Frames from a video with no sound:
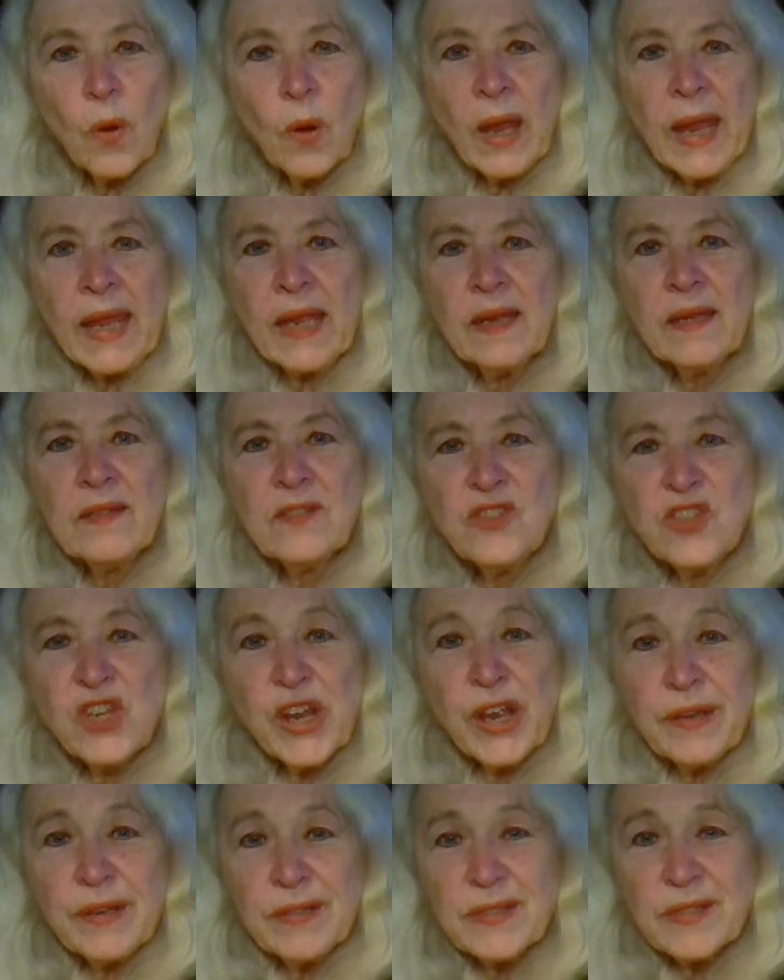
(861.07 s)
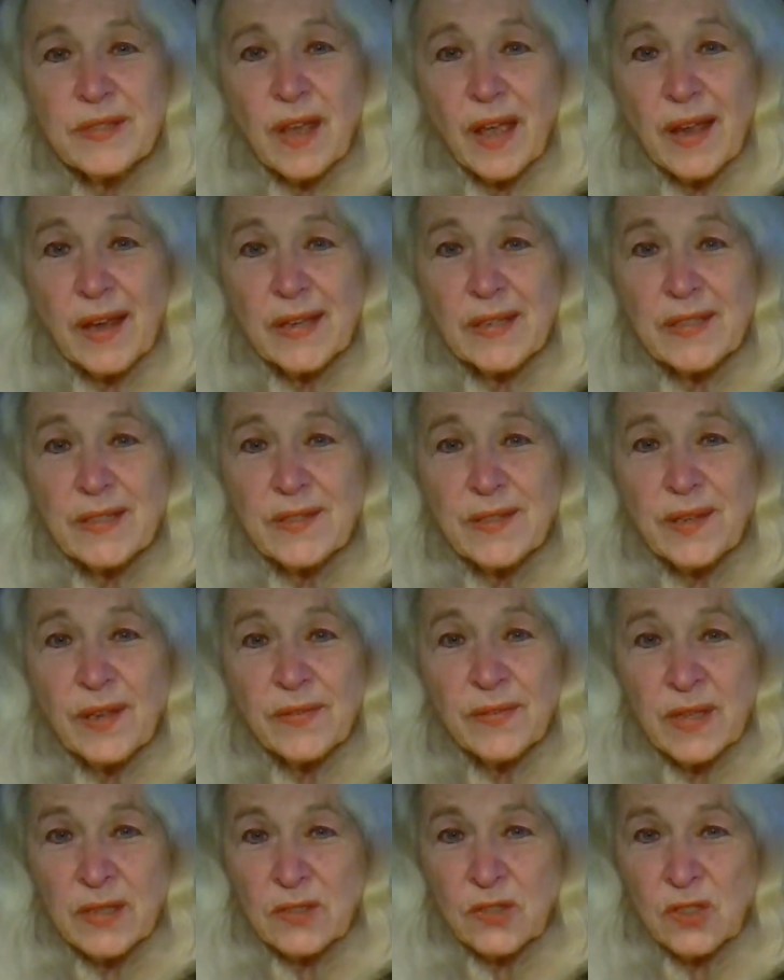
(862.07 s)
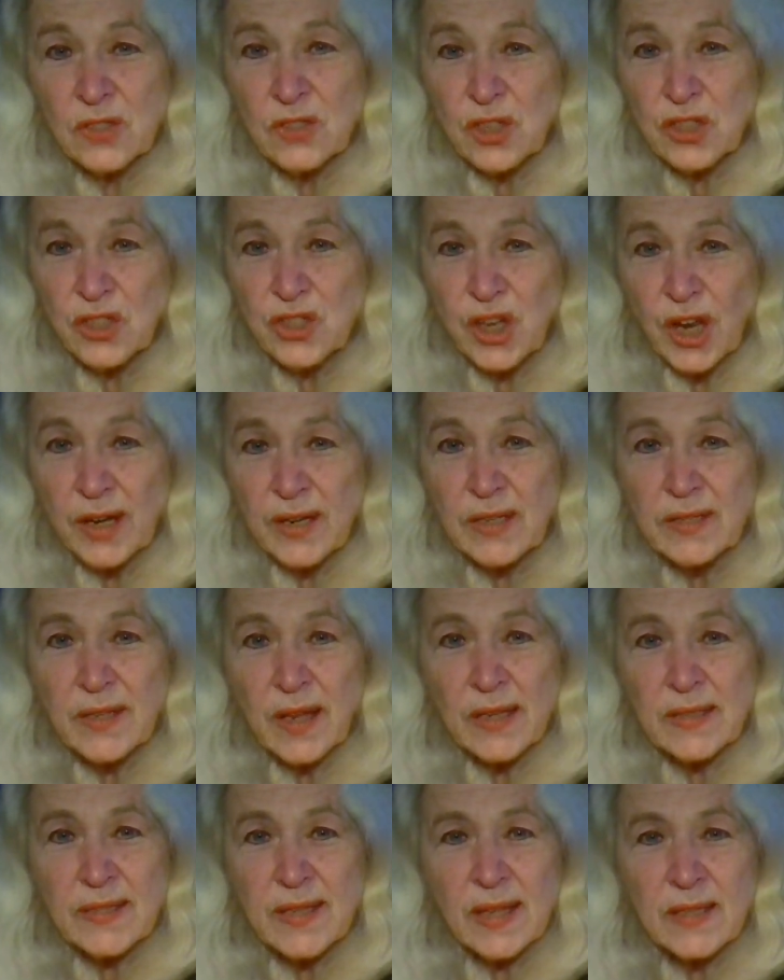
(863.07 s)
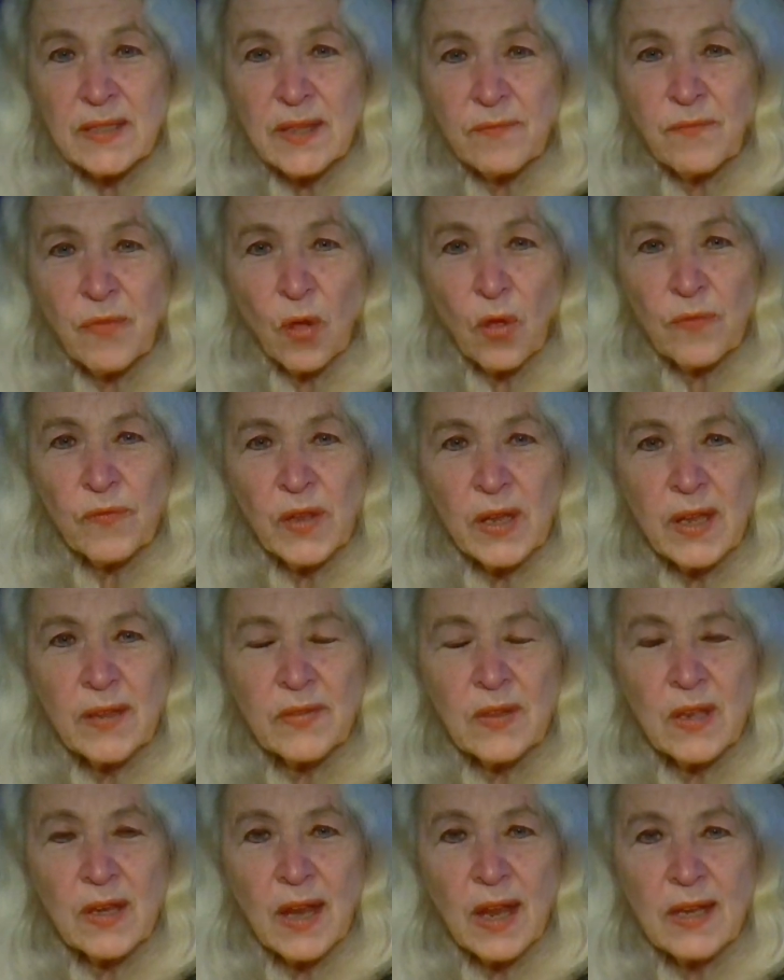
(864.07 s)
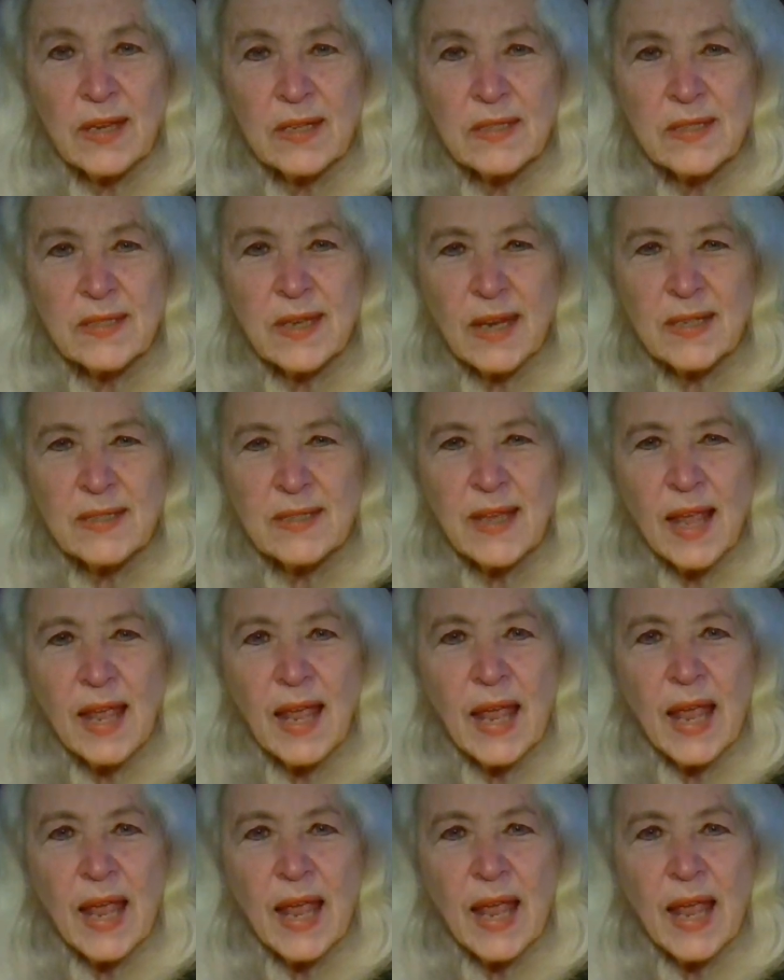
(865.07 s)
In genocides, this is a genocide that's evolving in the United States.